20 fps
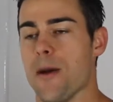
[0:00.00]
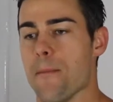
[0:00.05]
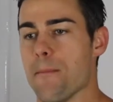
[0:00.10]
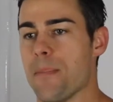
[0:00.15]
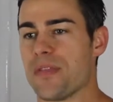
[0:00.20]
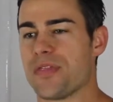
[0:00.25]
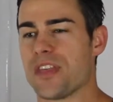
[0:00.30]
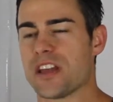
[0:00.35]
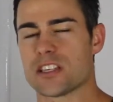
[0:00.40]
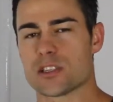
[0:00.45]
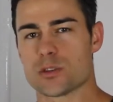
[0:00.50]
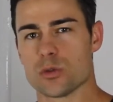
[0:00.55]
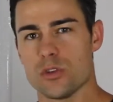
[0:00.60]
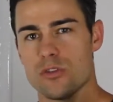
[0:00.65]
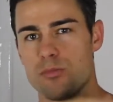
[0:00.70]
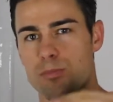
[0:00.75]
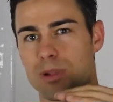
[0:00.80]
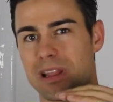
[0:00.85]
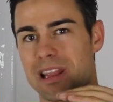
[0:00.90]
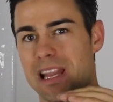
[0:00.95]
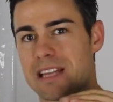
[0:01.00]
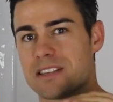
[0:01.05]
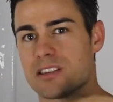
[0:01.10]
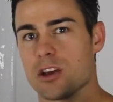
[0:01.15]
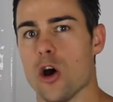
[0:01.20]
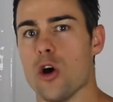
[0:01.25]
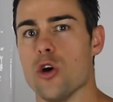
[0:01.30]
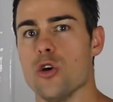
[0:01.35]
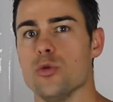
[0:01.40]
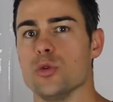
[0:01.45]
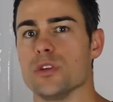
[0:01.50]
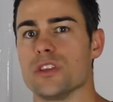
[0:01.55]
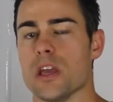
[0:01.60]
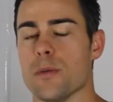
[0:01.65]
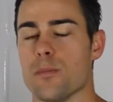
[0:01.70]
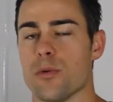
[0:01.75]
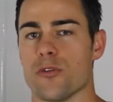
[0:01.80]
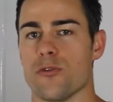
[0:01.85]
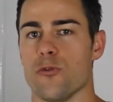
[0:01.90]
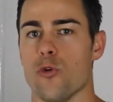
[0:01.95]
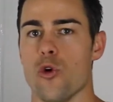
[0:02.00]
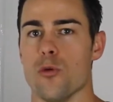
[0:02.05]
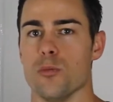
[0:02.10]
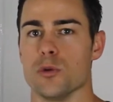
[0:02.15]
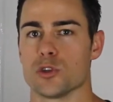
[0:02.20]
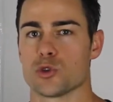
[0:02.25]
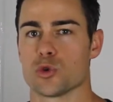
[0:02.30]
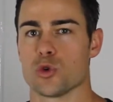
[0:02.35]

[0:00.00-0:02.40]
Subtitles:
but they sort of plateau with their performance,